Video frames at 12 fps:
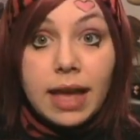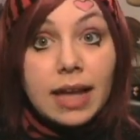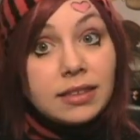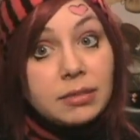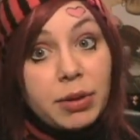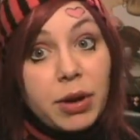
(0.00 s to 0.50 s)

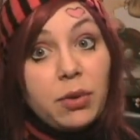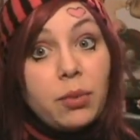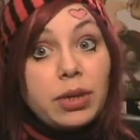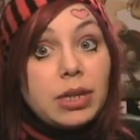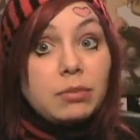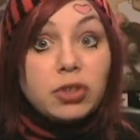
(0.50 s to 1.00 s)
that's about
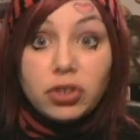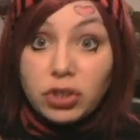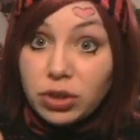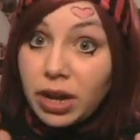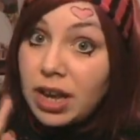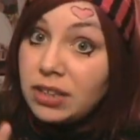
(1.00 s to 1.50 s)
what I'm sure
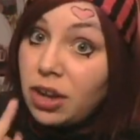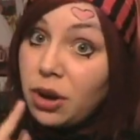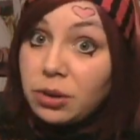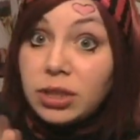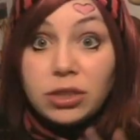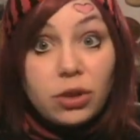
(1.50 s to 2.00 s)
you guys
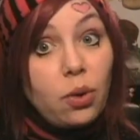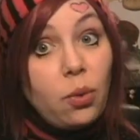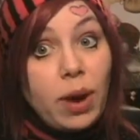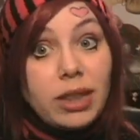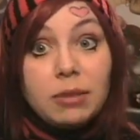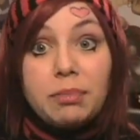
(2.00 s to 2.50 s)
already know
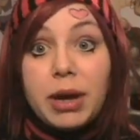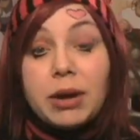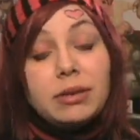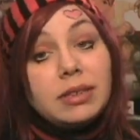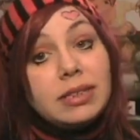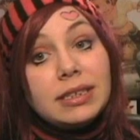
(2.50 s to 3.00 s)
well
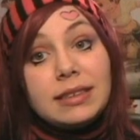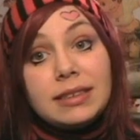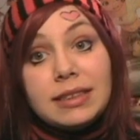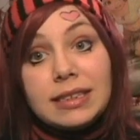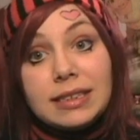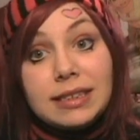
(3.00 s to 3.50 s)
about, is
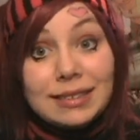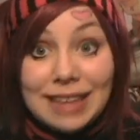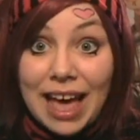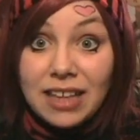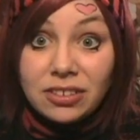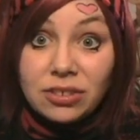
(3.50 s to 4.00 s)
the
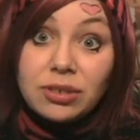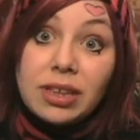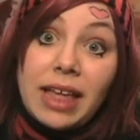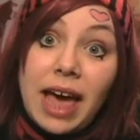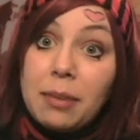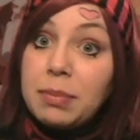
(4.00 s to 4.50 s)
disaster
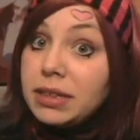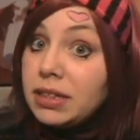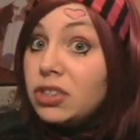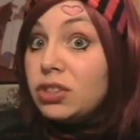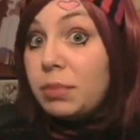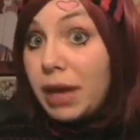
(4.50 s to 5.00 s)
that happened
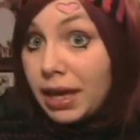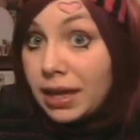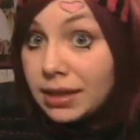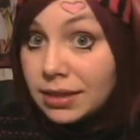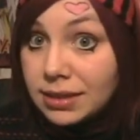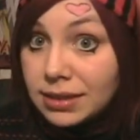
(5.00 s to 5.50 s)
in
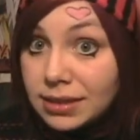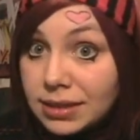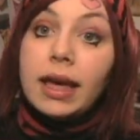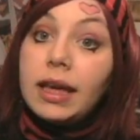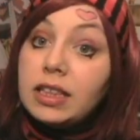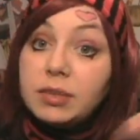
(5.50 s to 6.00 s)
Japan.
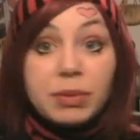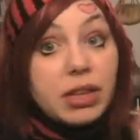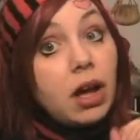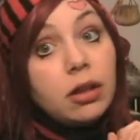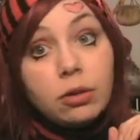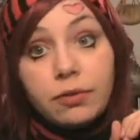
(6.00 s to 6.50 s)
It's been
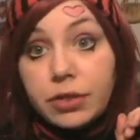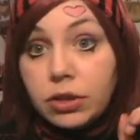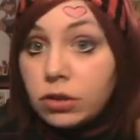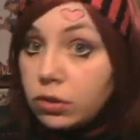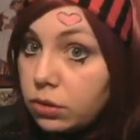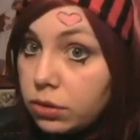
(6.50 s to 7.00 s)
all over the
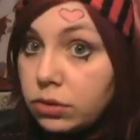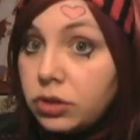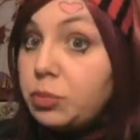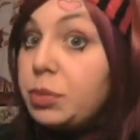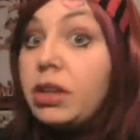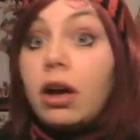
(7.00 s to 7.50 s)
news,
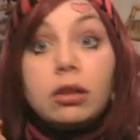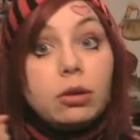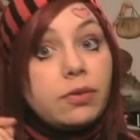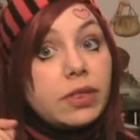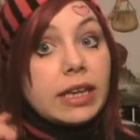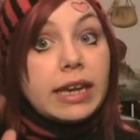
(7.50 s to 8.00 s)
it's been all
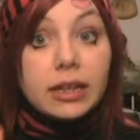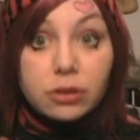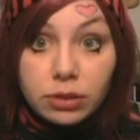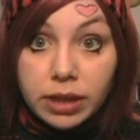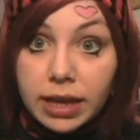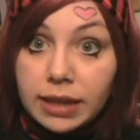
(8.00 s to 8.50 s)
over the
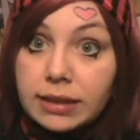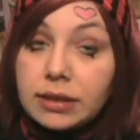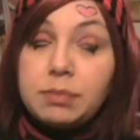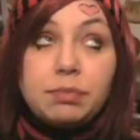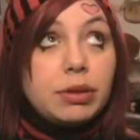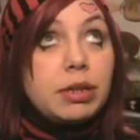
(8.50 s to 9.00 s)
internet,
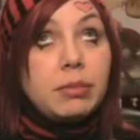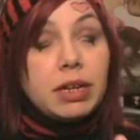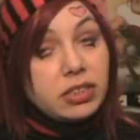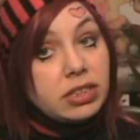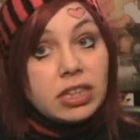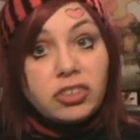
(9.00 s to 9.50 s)
it's pretty
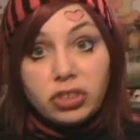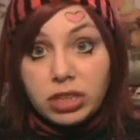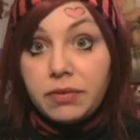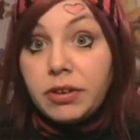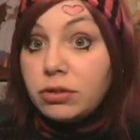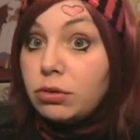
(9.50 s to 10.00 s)
much, unless you
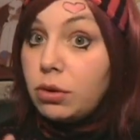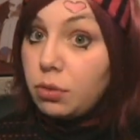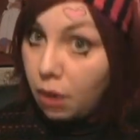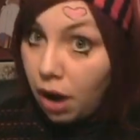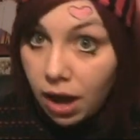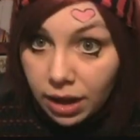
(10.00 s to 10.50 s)
live under a
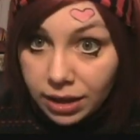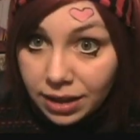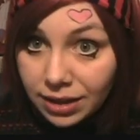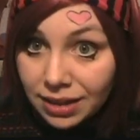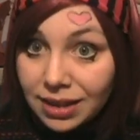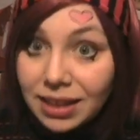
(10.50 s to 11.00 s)
rock,